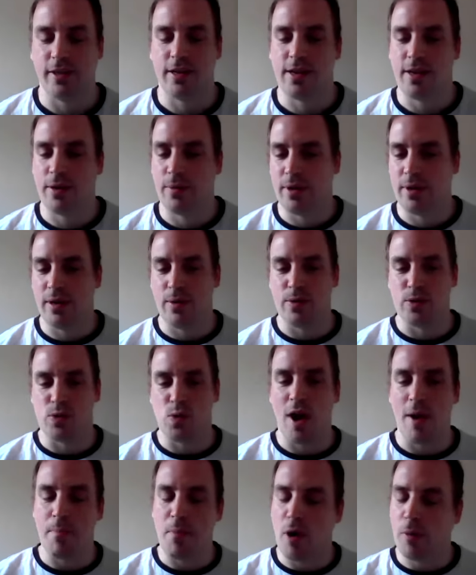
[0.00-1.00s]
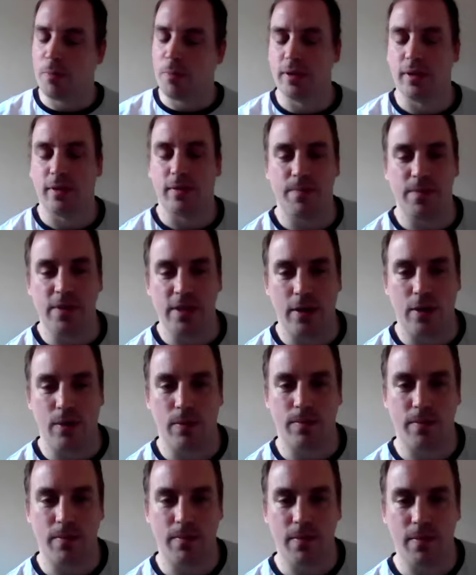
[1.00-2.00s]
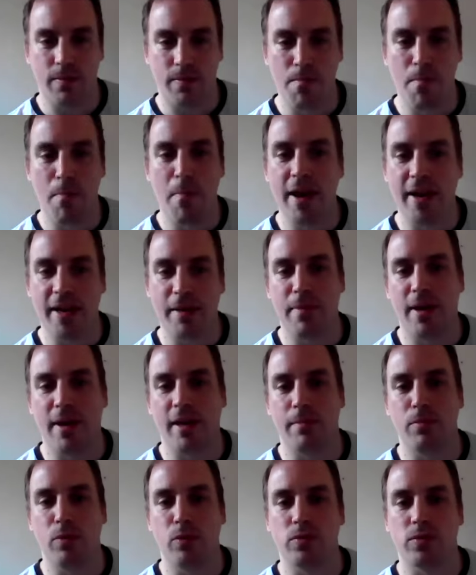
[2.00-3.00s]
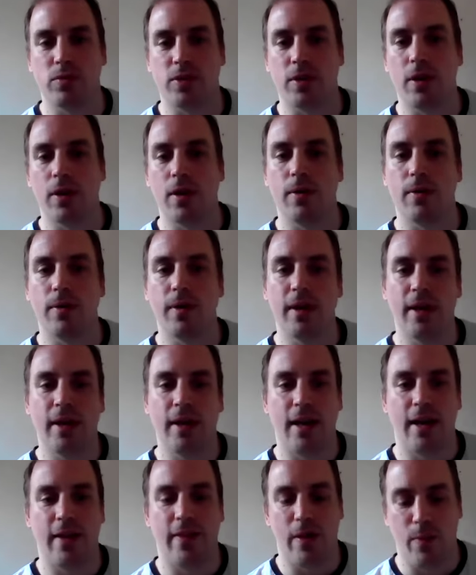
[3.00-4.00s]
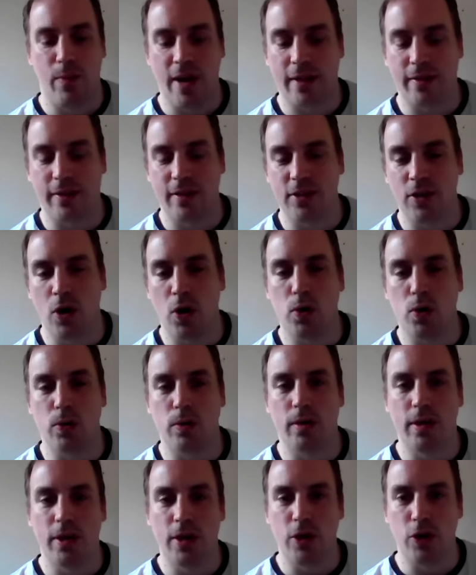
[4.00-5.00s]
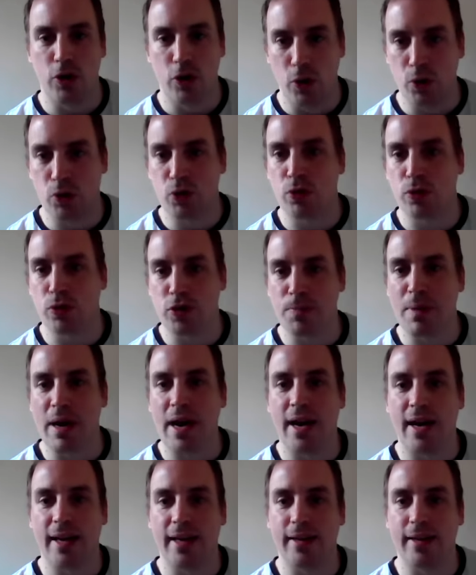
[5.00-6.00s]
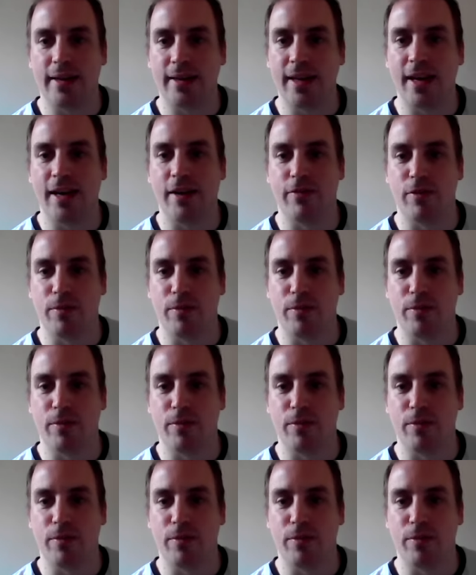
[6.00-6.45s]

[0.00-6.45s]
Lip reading: It was quite popular, you know, many moons ago, and then we had this whole neutral spine kind of